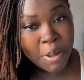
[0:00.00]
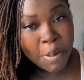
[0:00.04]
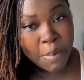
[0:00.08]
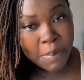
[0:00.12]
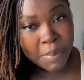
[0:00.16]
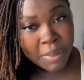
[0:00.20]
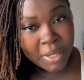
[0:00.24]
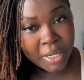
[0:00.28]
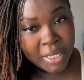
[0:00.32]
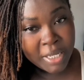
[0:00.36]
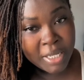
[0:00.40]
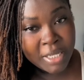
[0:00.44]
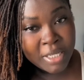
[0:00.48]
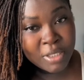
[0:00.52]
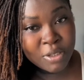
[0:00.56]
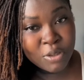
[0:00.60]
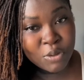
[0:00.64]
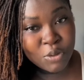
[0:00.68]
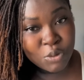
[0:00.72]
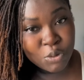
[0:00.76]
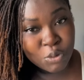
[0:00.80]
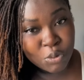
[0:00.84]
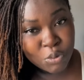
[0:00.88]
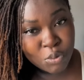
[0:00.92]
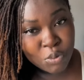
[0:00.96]
Please
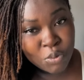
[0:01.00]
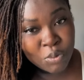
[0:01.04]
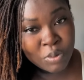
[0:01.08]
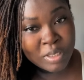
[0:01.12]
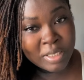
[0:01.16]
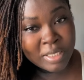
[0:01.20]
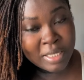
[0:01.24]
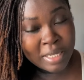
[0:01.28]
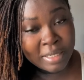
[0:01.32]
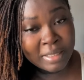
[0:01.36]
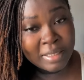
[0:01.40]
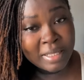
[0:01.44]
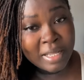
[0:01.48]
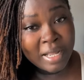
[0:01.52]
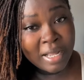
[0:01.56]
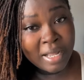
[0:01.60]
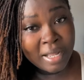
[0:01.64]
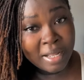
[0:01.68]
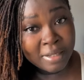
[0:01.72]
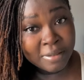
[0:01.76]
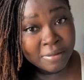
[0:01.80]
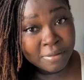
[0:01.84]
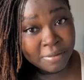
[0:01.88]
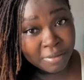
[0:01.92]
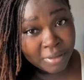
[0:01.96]
do take that
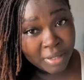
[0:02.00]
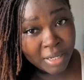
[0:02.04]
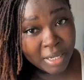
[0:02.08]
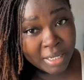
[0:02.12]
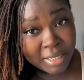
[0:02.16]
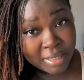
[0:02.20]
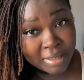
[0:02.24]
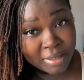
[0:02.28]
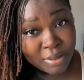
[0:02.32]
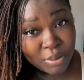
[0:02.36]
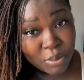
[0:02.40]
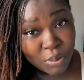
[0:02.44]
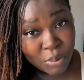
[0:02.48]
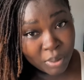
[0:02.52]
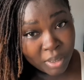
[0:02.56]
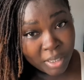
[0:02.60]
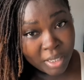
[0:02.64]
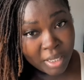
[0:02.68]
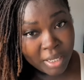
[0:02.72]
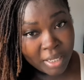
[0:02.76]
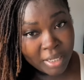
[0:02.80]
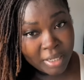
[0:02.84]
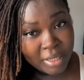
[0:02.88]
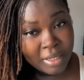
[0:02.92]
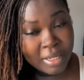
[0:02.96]
advice,
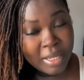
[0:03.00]
okay,